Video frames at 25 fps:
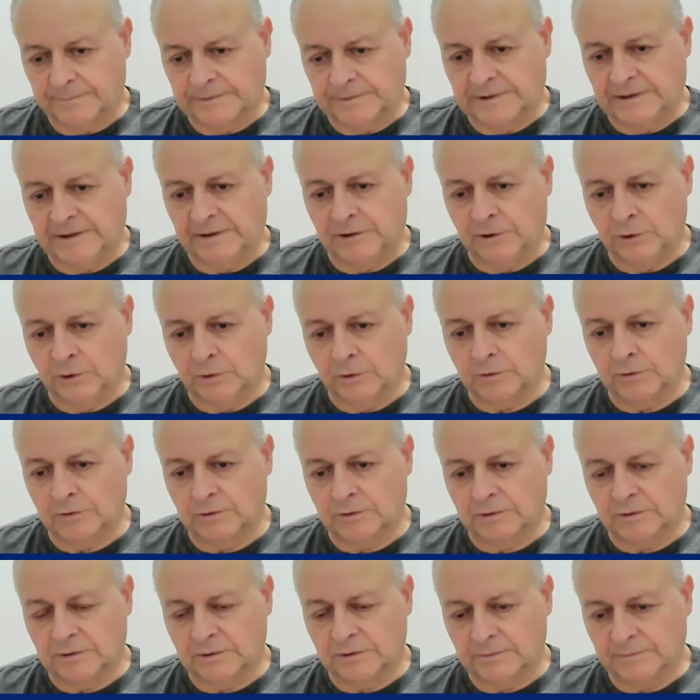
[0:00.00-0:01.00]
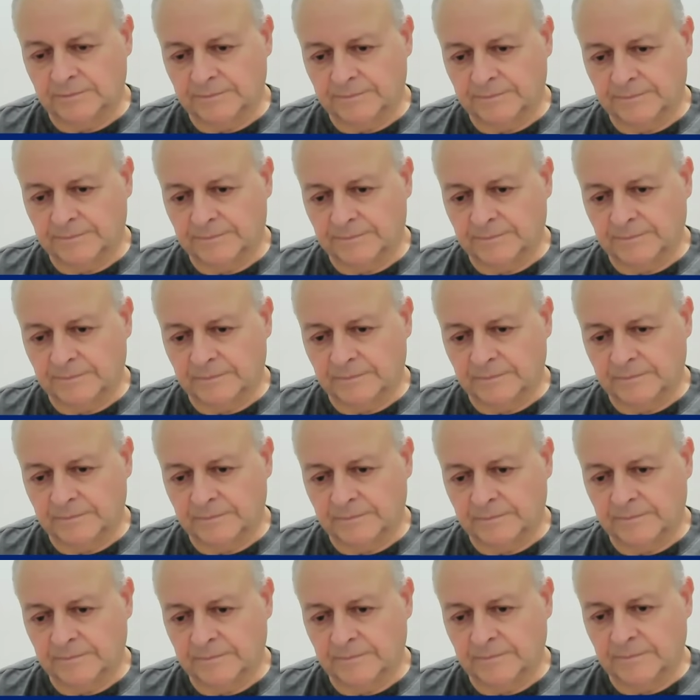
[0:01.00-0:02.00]
they don't
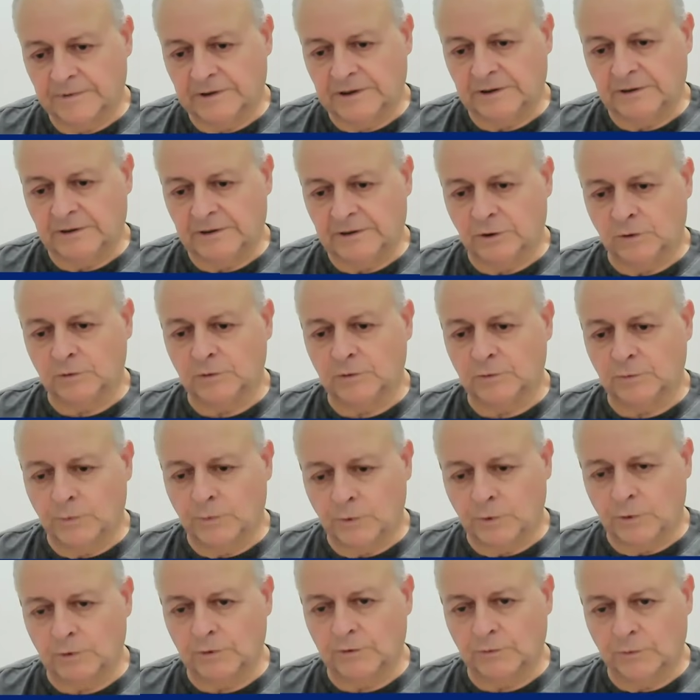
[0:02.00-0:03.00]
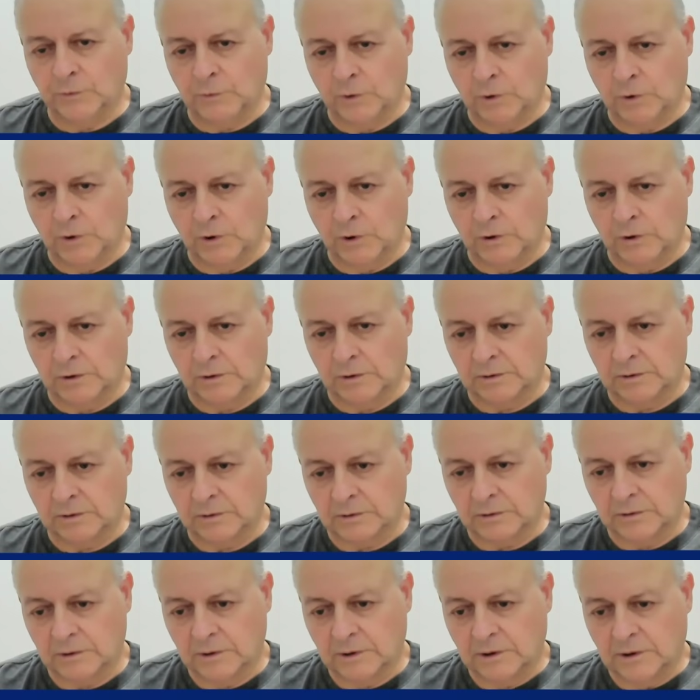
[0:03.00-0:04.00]
they don't want war.
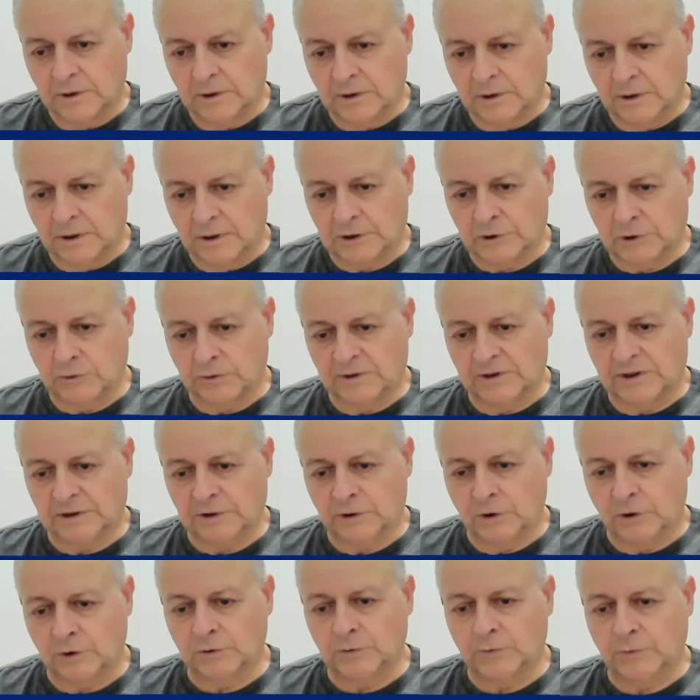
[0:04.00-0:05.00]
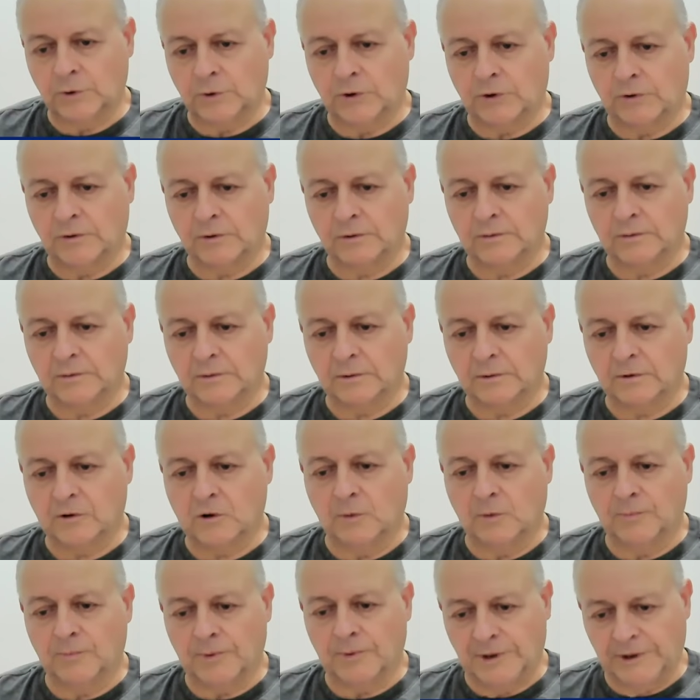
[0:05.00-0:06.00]
Actually, they don't want
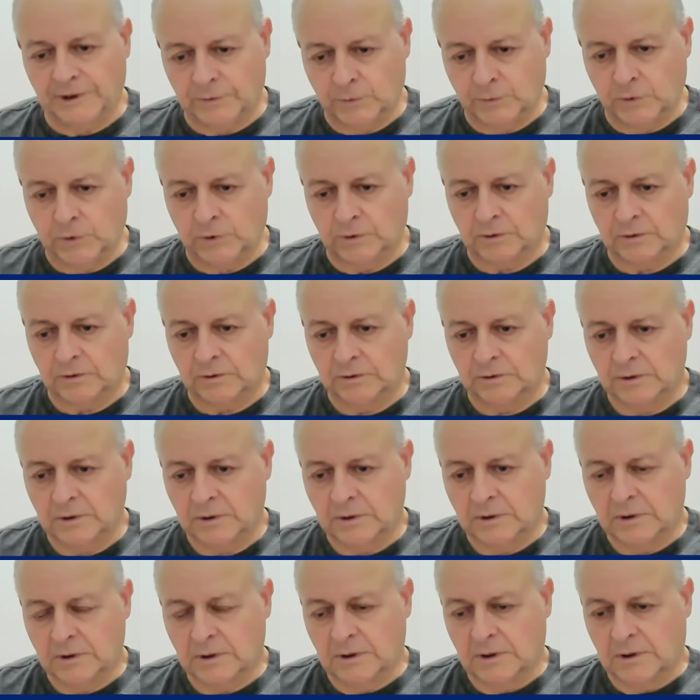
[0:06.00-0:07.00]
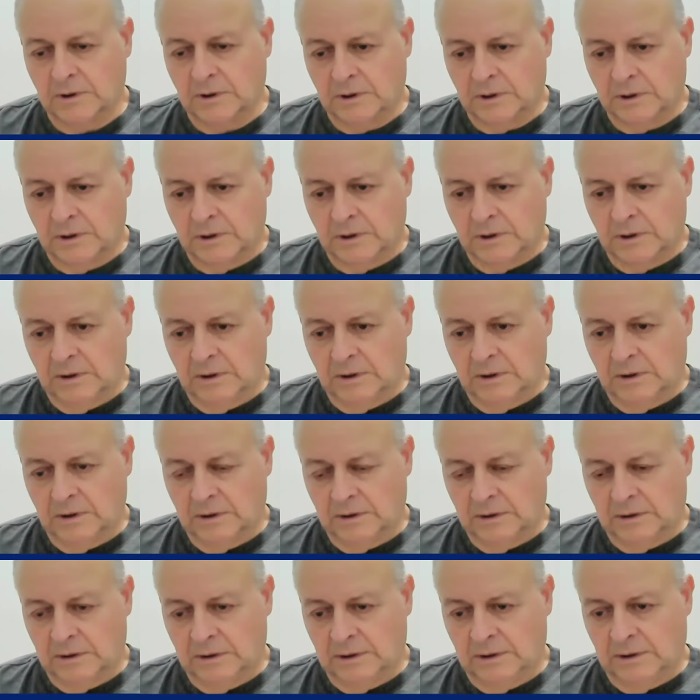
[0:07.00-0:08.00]
complete war.
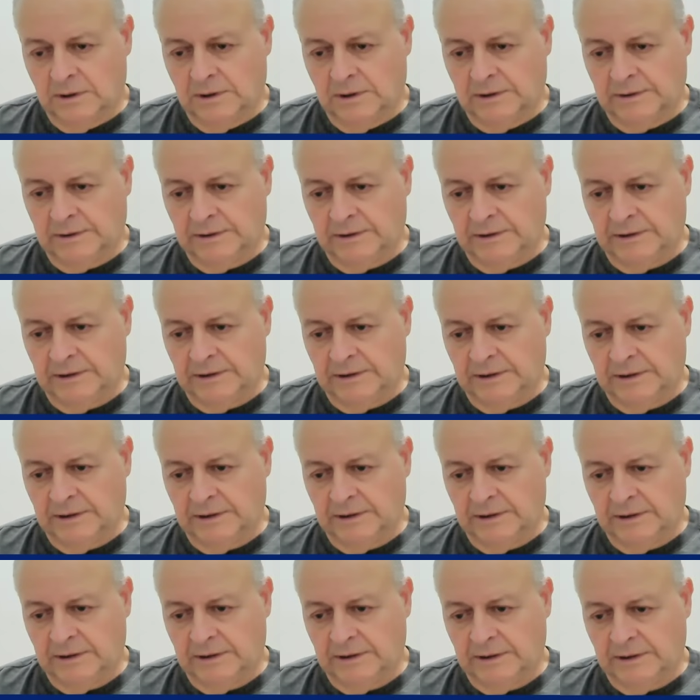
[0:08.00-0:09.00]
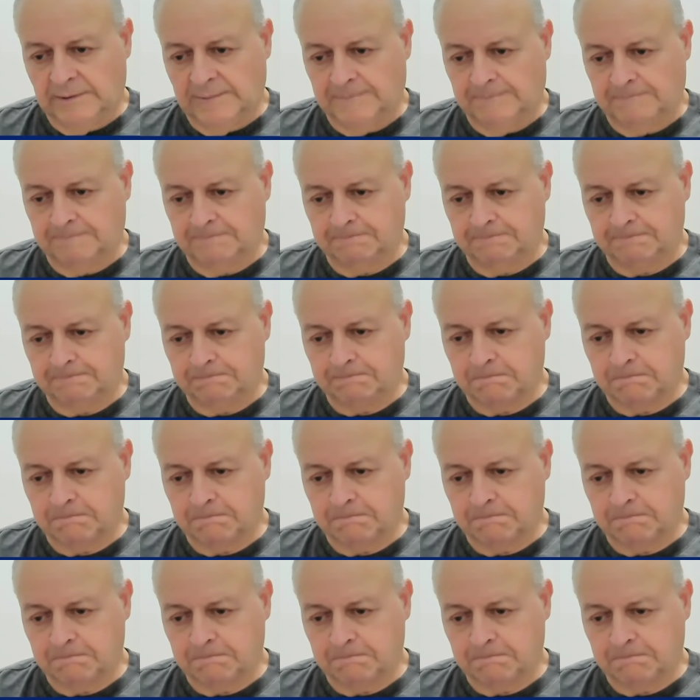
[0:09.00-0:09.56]
And uh,